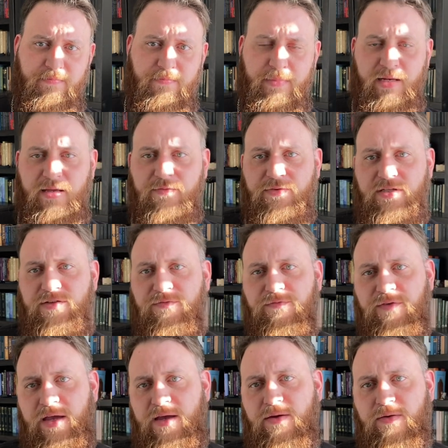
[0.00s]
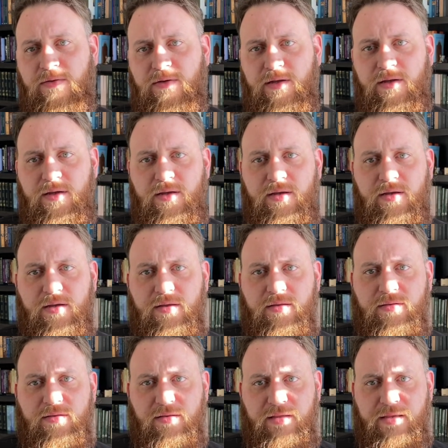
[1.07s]
Many of us fail
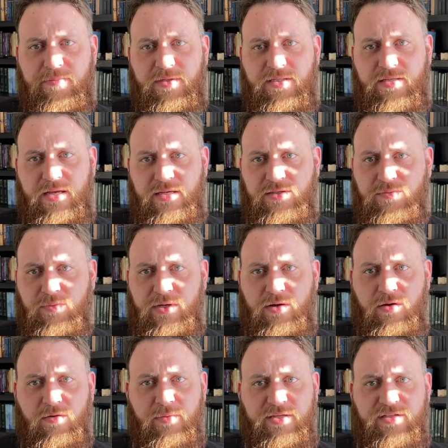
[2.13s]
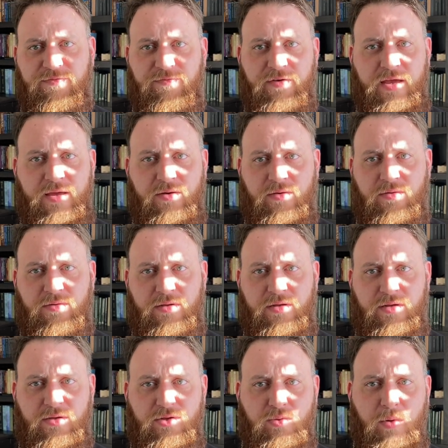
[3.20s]
the litmus test. We always fail
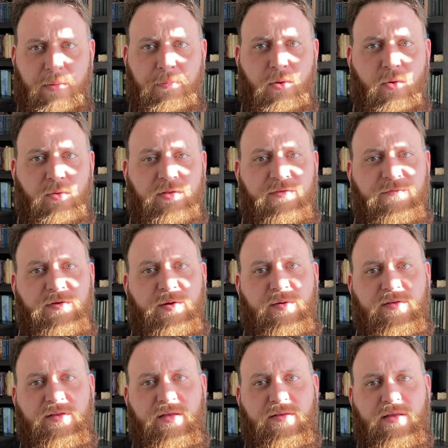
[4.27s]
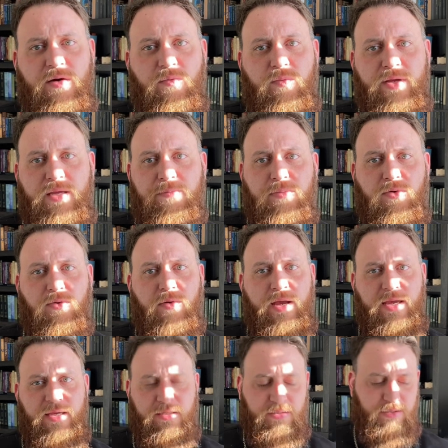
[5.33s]
to uphold the very thing that we
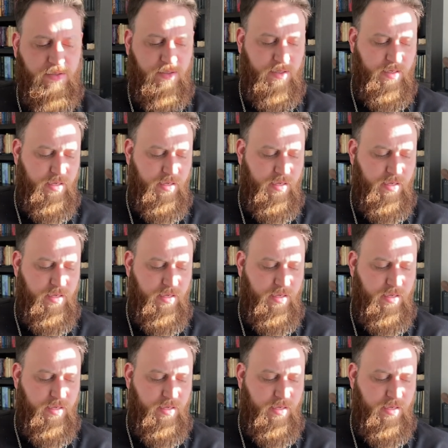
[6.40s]
praise.